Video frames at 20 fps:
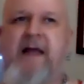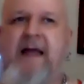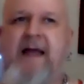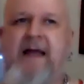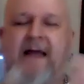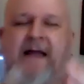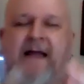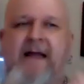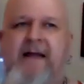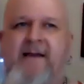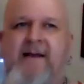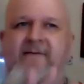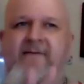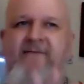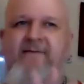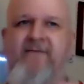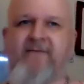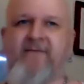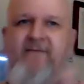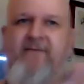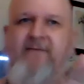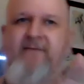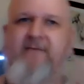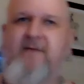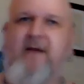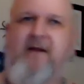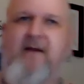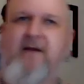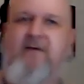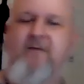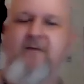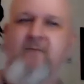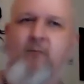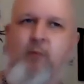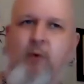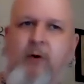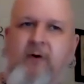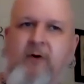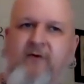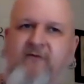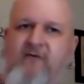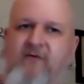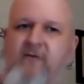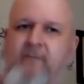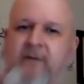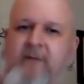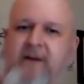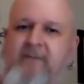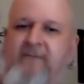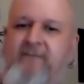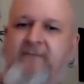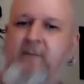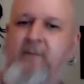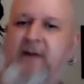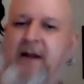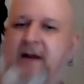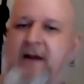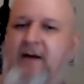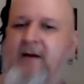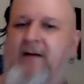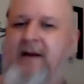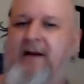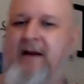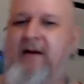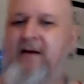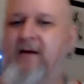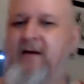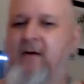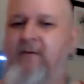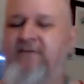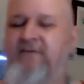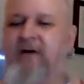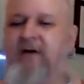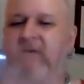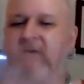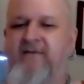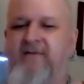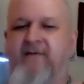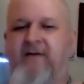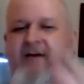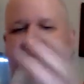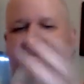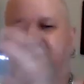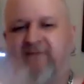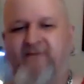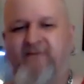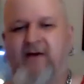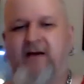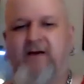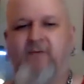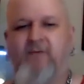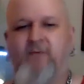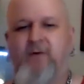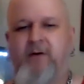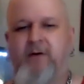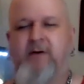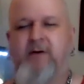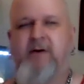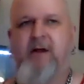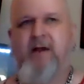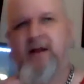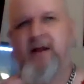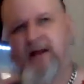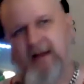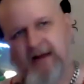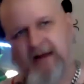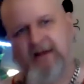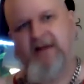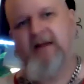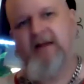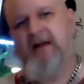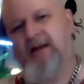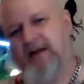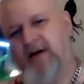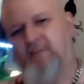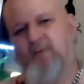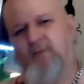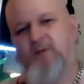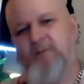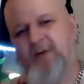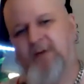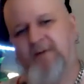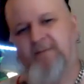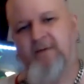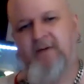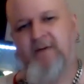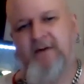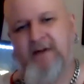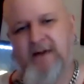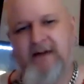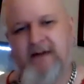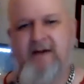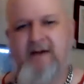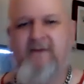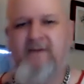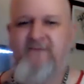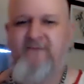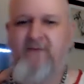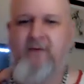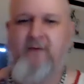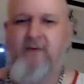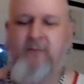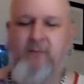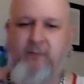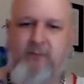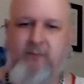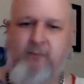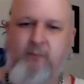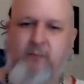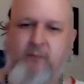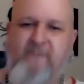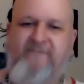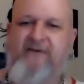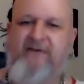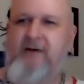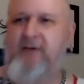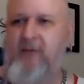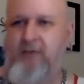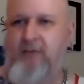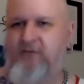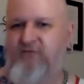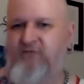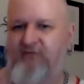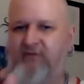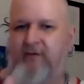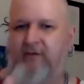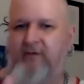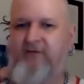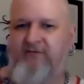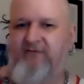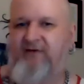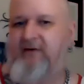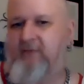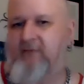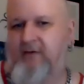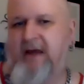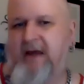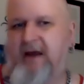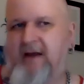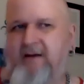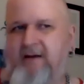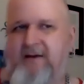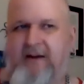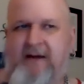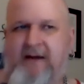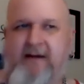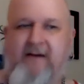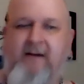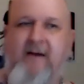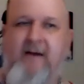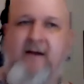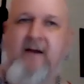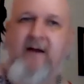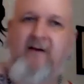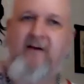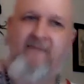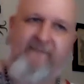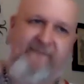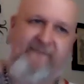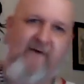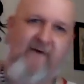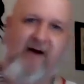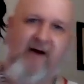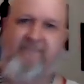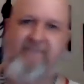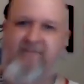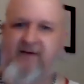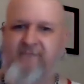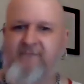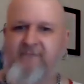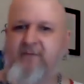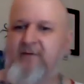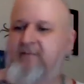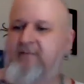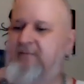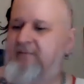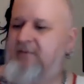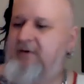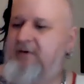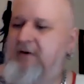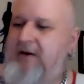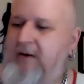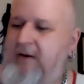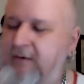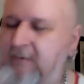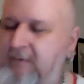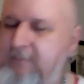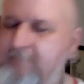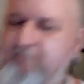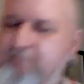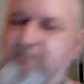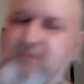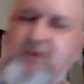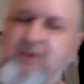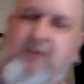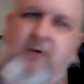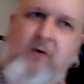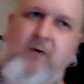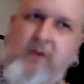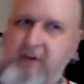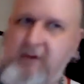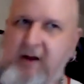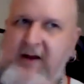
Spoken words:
has like 1 or 2 people from there, and then it goes on to like the second one, and you got a couple of people on there. So within the whole trilogy, you got like 5 different, horror